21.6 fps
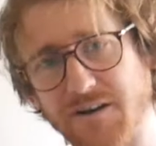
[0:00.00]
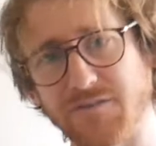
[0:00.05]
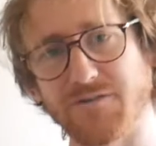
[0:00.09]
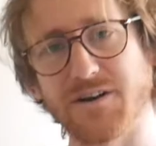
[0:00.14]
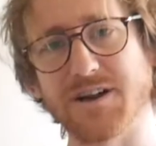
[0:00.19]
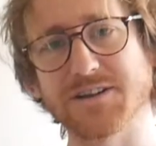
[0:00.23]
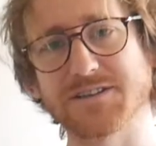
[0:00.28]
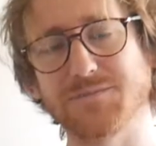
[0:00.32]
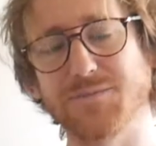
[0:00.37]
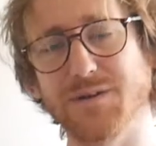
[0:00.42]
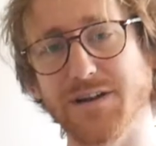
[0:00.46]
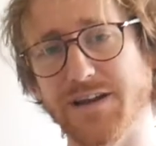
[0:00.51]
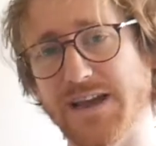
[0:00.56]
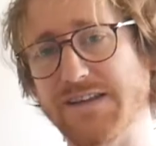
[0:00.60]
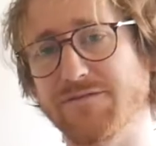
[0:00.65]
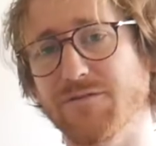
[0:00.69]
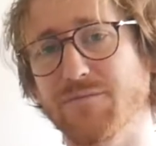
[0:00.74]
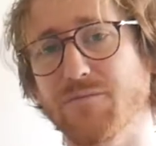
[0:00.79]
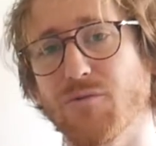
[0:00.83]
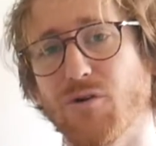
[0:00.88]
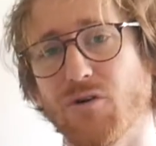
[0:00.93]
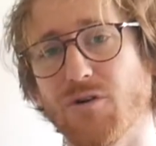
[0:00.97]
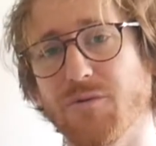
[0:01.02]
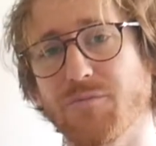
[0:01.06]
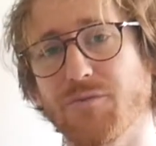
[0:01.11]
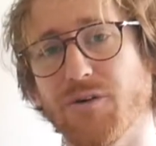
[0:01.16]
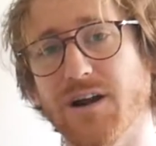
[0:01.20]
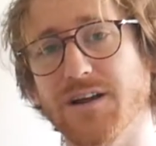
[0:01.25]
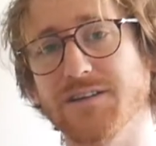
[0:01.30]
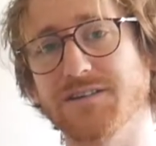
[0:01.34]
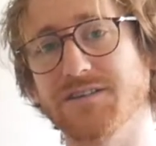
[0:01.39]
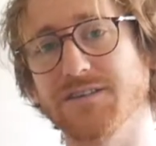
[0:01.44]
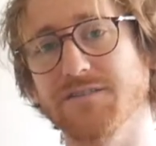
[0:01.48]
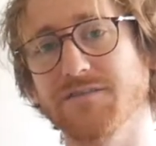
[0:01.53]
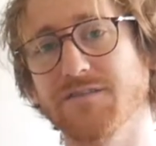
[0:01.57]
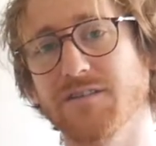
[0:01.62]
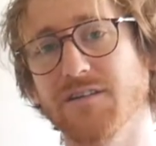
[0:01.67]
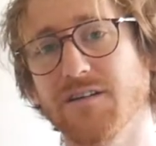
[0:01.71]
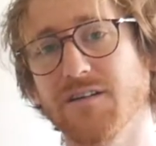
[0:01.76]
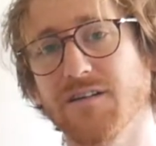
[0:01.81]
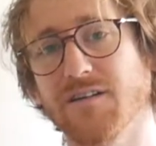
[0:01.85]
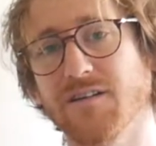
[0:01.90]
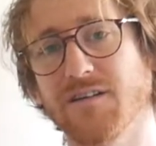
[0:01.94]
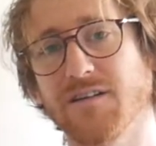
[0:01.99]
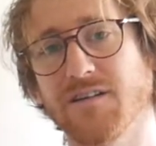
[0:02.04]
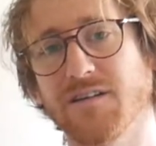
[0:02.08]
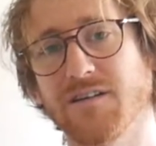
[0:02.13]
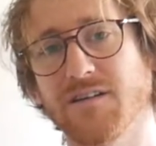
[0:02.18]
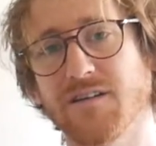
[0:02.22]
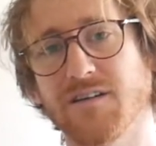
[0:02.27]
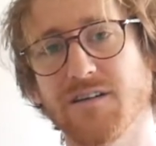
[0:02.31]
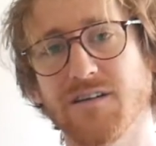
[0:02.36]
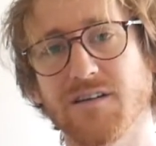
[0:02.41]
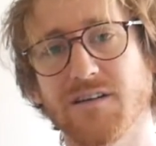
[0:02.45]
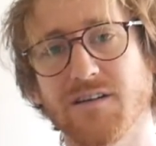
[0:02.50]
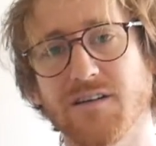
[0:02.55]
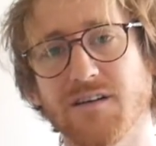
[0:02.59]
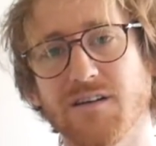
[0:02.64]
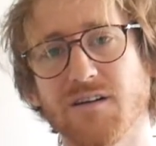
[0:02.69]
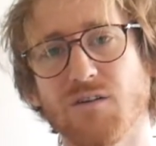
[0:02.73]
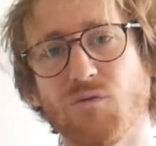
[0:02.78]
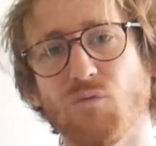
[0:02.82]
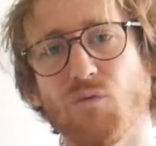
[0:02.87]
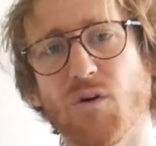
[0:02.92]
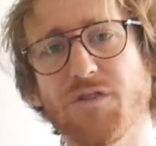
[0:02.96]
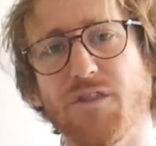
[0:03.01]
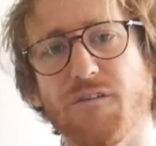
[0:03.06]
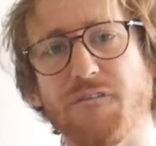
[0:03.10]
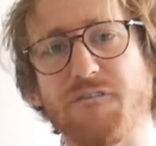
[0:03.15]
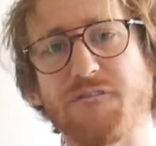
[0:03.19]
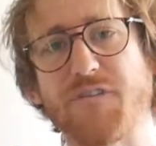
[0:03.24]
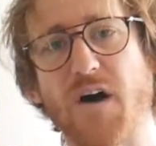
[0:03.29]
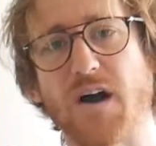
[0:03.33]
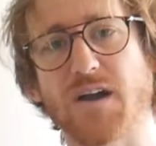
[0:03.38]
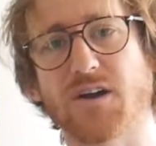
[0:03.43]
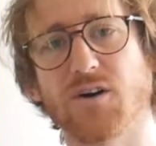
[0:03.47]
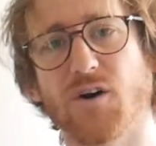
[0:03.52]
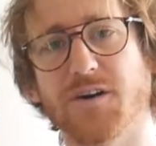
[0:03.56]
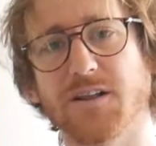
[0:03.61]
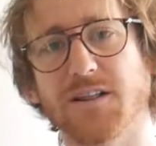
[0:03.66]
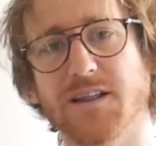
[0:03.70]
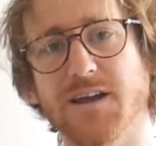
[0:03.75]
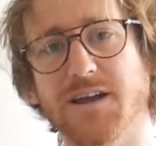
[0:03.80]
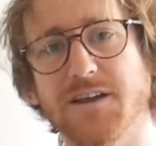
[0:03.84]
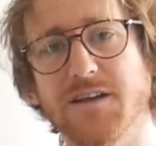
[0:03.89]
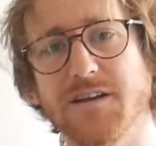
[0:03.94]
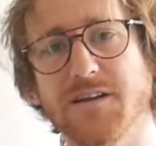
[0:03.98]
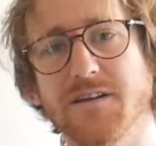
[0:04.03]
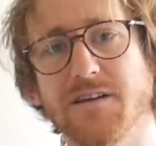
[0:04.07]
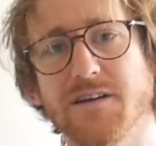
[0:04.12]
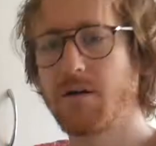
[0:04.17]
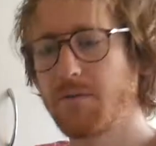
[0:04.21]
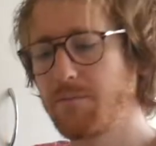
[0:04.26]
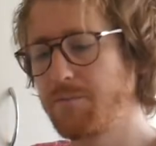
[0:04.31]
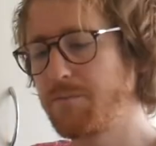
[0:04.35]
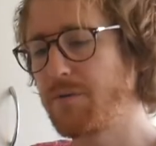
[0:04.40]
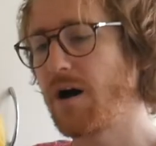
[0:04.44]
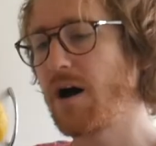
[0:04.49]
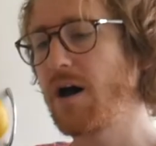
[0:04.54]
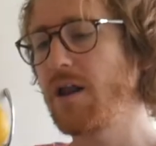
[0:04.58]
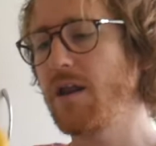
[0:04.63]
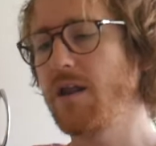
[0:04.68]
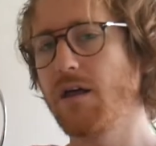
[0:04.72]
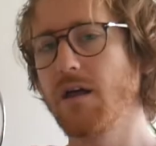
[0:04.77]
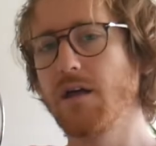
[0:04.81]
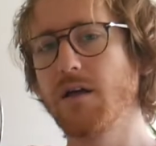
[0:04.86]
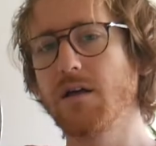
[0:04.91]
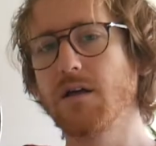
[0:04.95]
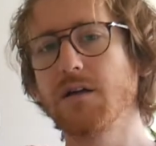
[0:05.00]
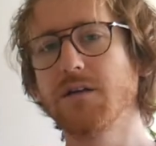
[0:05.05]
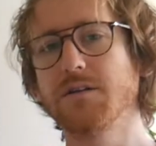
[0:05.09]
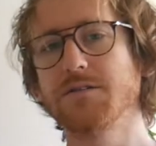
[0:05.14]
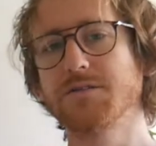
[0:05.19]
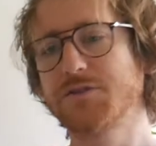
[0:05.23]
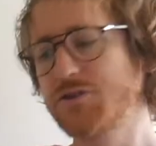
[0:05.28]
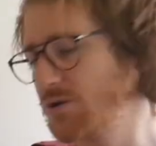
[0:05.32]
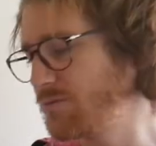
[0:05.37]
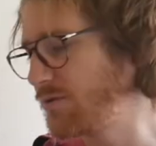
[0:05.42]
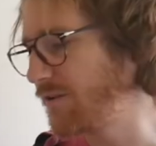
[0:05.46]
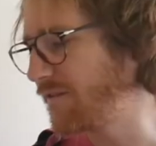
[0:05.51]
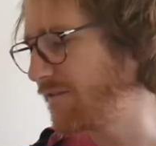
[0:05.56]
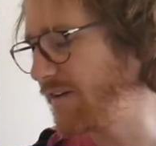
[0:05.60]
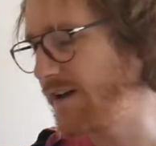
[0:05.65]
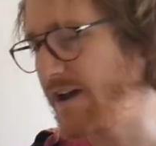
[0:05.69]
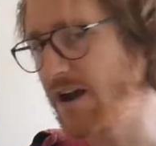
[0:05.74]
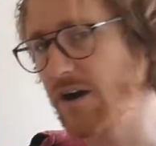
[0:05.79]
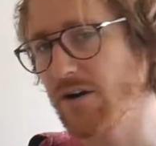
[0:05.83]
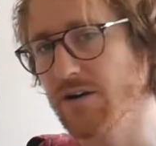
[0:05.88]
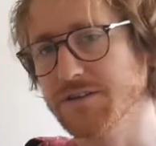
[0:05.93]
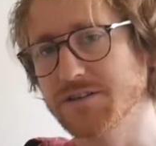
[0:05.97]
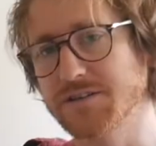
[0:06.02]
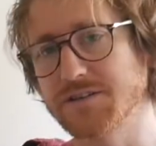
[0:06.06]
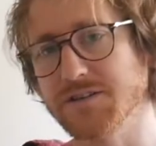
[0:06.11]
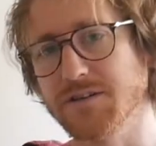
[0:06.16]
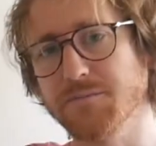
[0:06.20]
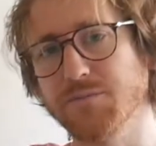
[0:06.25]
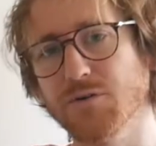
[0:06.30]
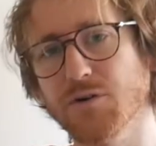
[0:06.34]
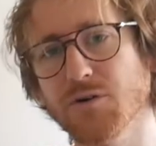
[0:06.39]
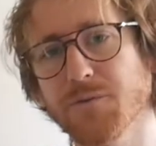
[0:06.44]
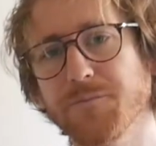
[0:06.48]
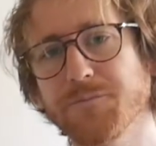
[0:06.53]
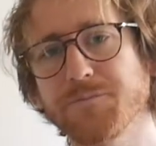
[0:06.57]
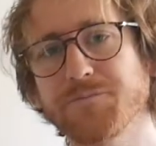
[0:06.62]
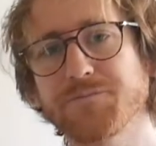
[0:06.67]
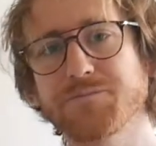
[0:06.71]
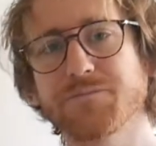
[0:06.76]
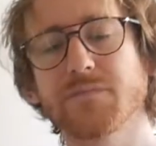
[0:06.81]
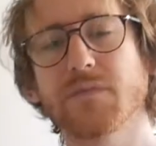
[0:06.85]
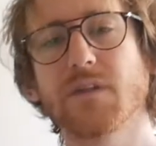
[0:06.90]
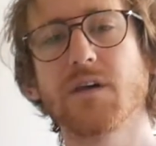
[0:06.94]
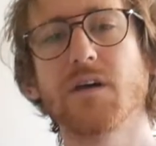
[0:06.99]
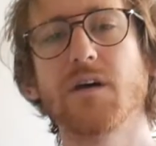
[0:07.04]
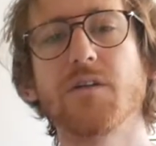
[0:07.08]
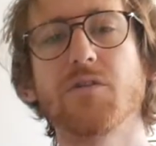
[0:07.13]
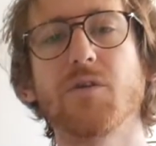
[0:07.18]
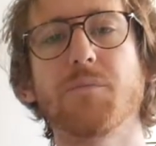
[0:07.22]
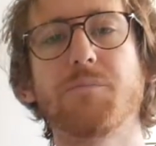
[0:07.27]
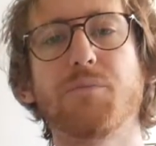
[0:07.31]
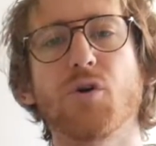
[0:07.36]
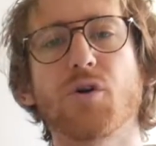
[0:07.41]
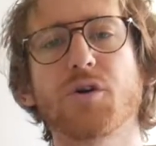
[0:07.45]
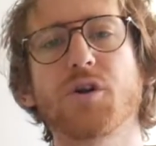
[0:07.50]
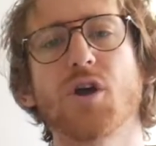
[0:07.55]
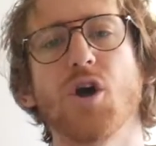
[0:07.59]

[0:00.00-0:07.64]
recipe even more abrasive. What the fuck, Ottolenghi? But, to be fair on Simple, the book